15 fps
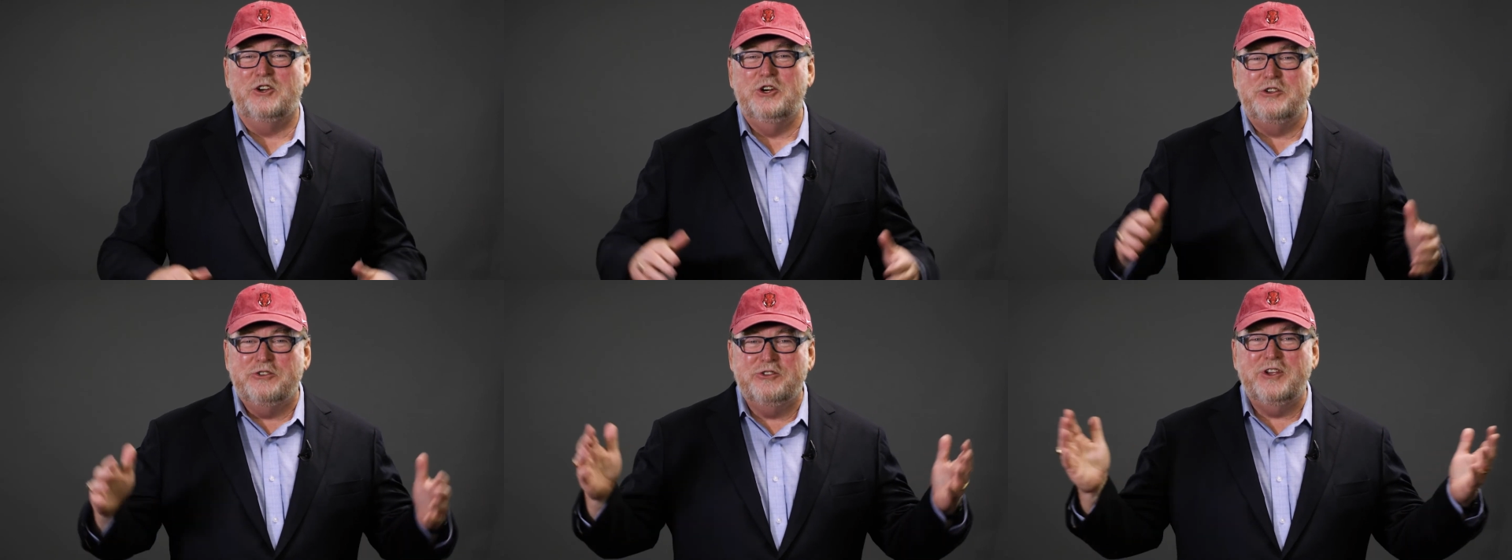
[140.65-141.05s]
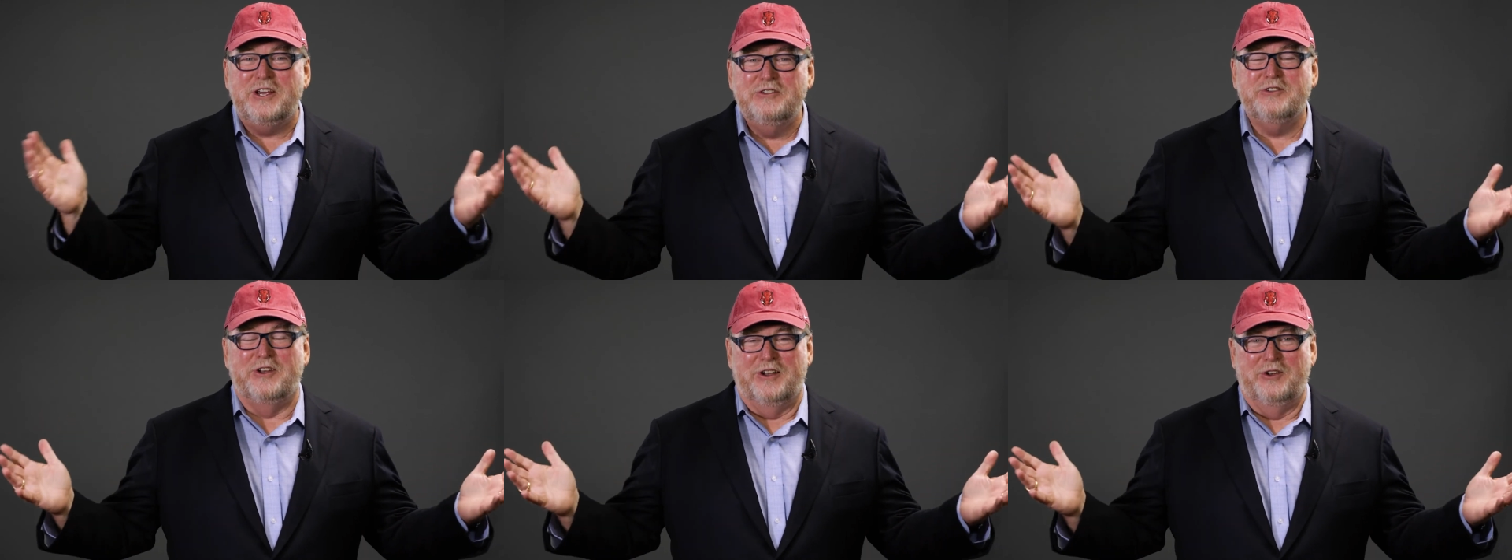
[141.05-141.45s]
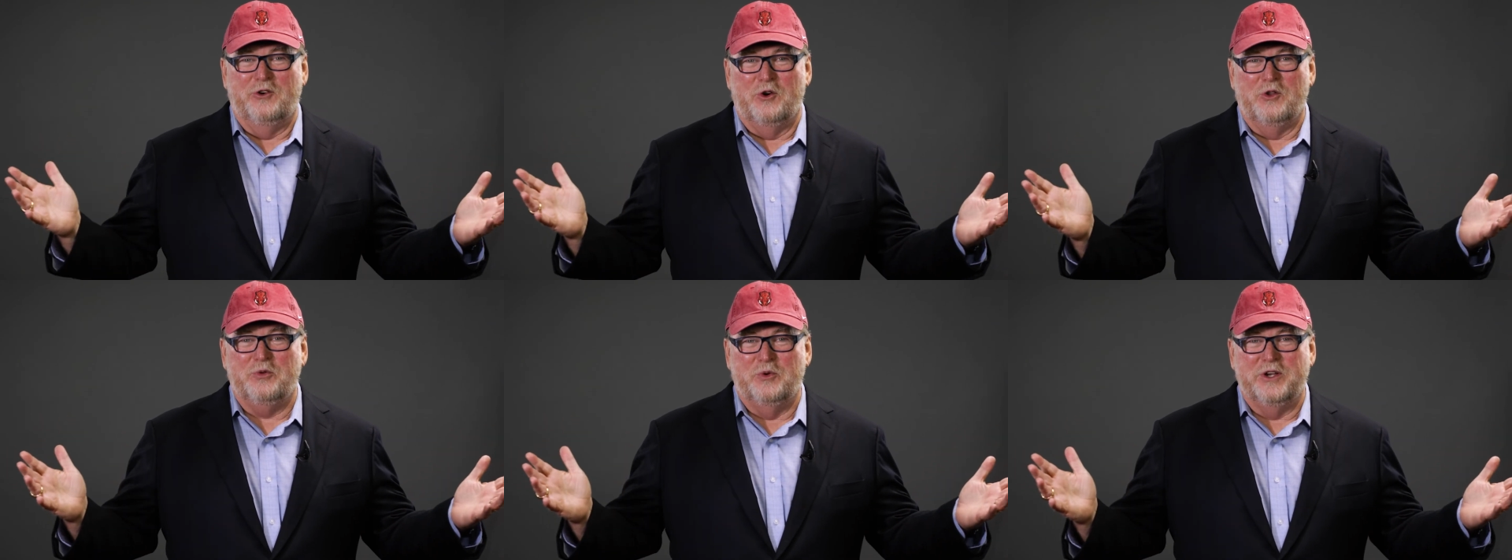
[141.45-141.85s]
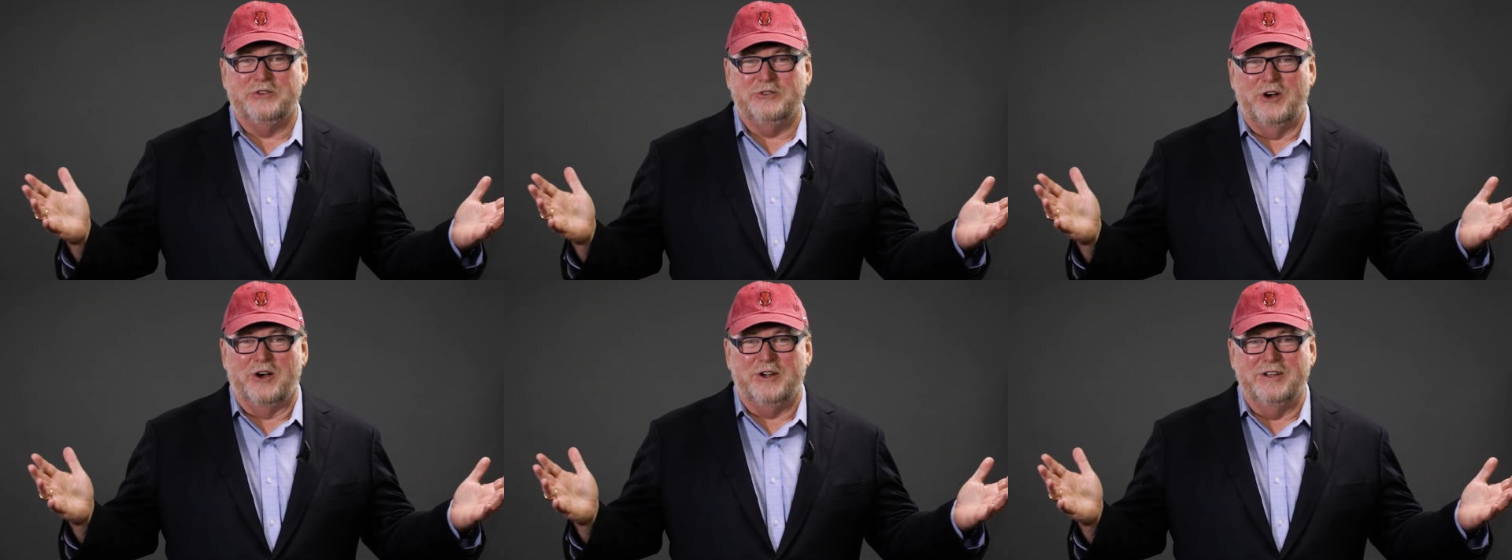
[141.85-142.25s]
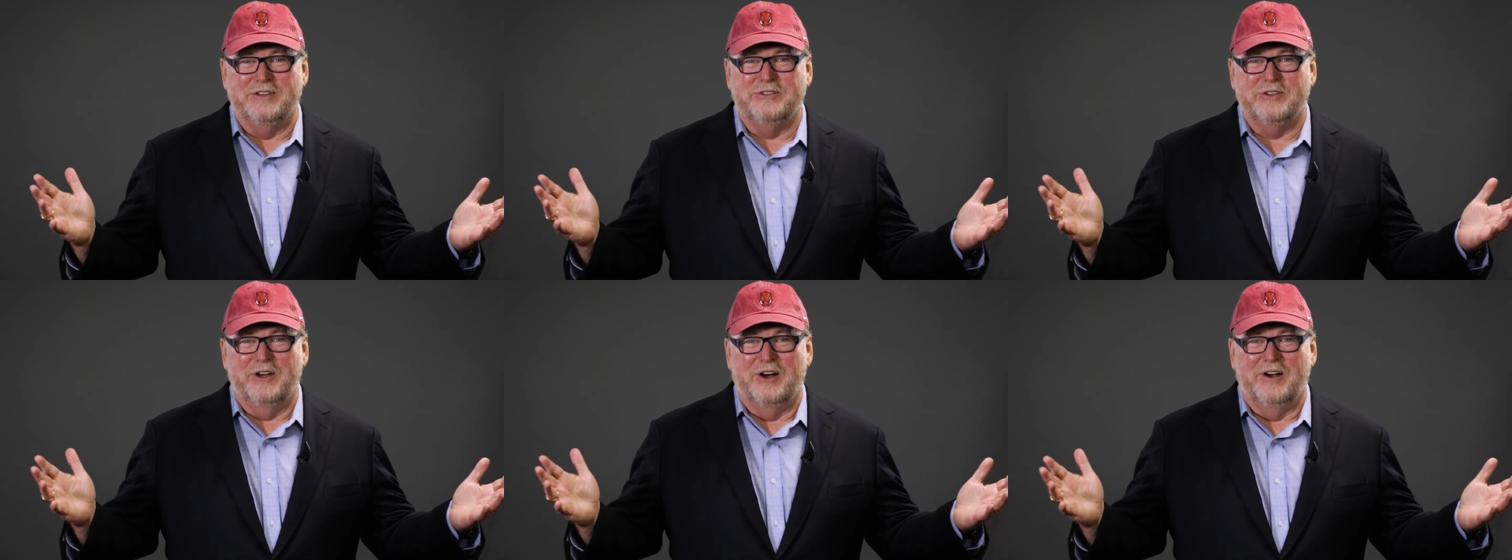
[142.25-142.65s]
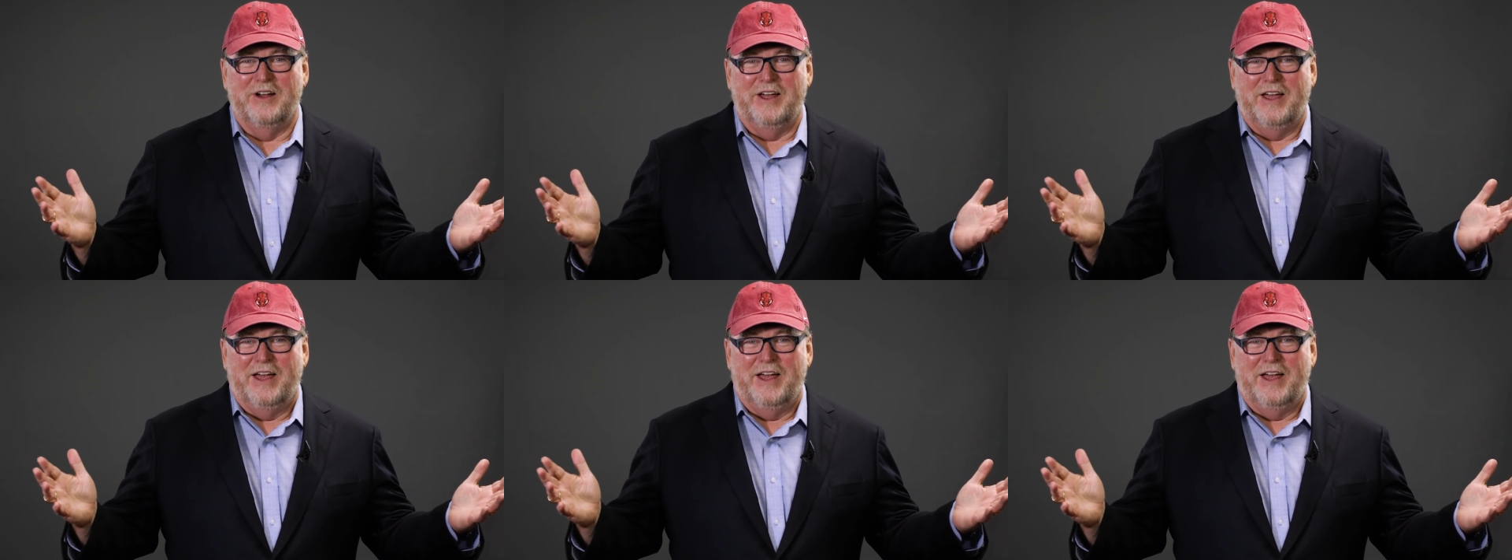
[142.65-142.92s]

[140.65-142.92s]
a good season in Northwest Arkansas,